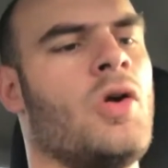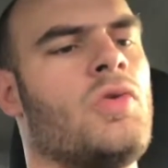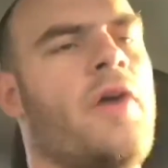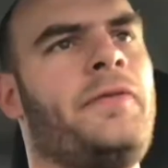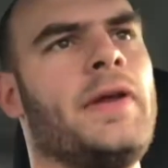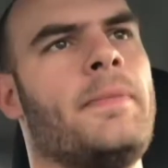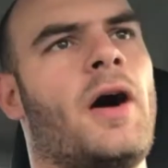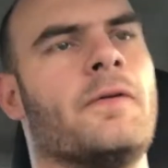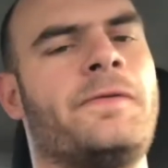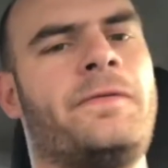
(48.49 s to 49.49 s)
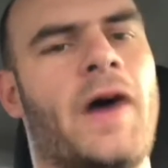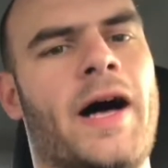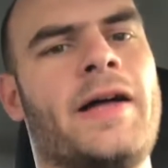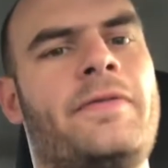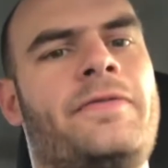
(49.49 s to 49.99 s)
roughly about
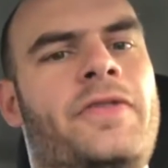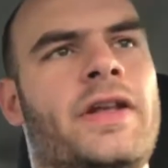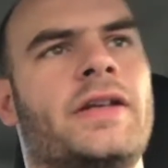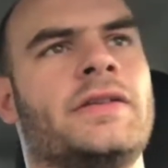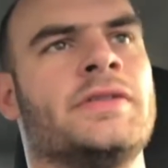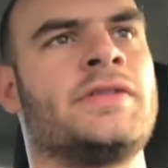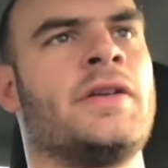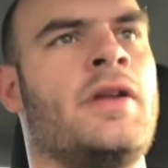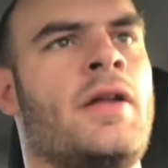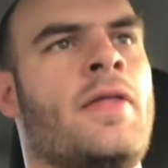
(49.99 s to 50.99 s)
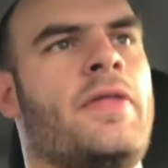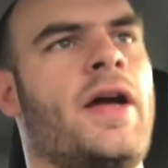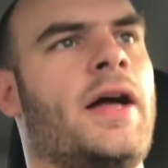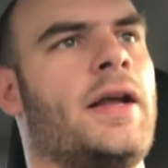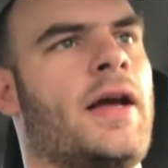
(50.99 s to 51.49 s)
5 things
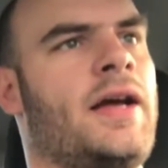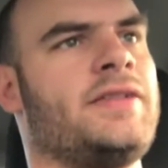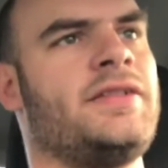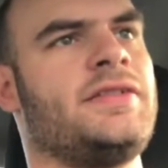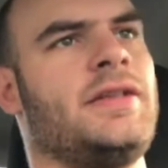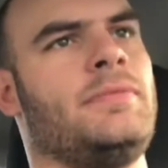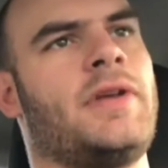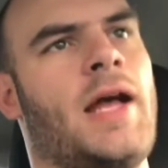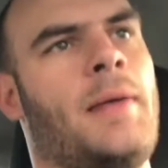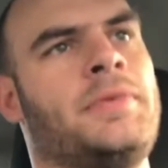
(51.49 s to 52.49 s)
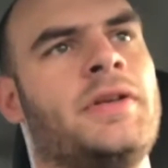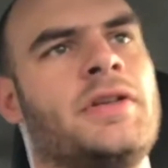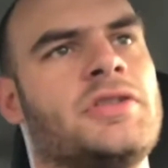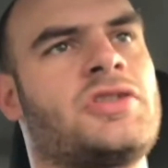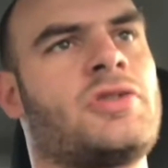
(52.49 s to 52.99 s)
that, as a team captain
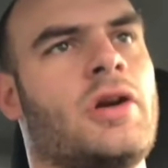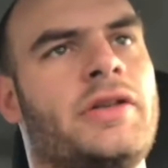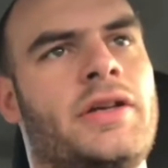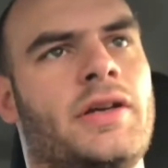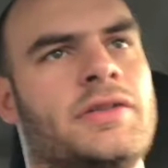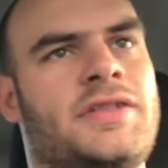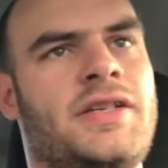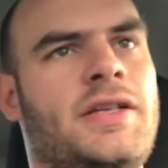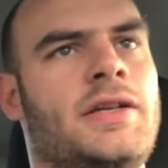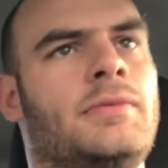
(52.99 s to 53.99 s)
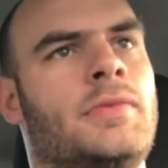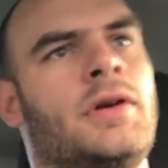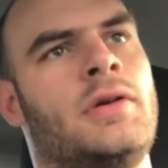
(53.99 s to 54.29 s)
constructing a team